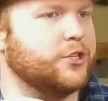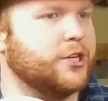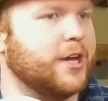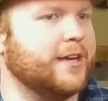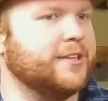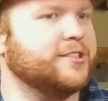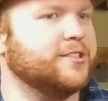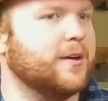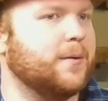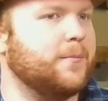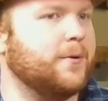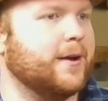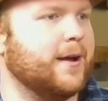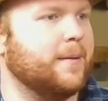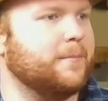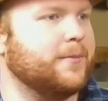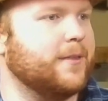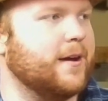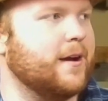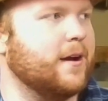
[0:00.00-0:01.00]
chase someone
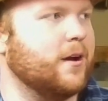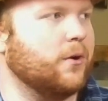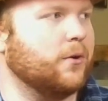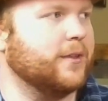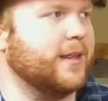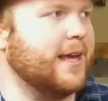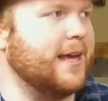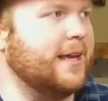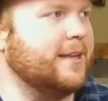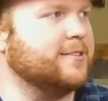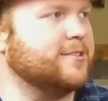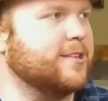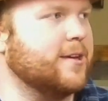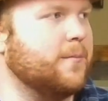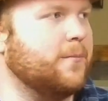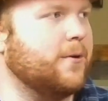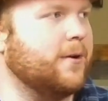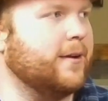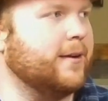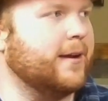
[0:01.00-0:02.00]
up there or they eat
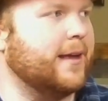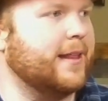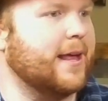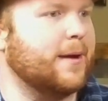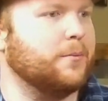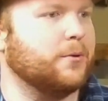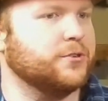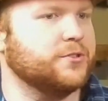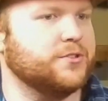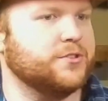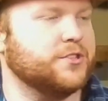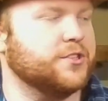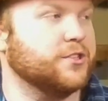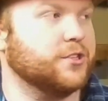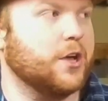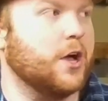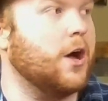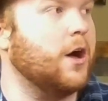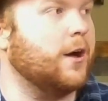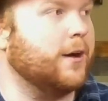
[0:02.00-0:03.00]
someone and that person's just
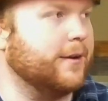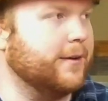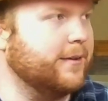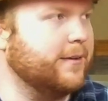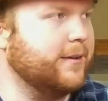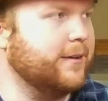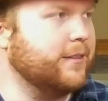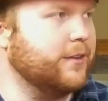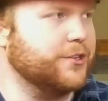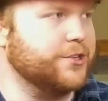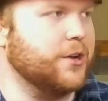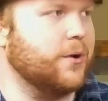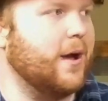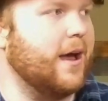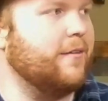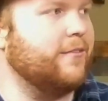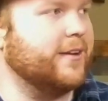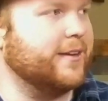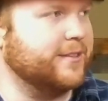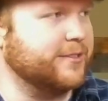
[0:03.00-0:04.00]
gone. There's no
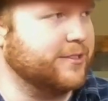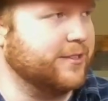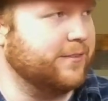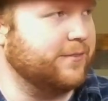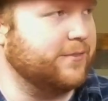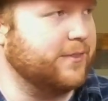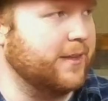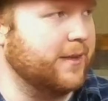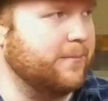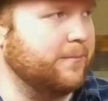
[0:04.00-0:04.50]
evidence of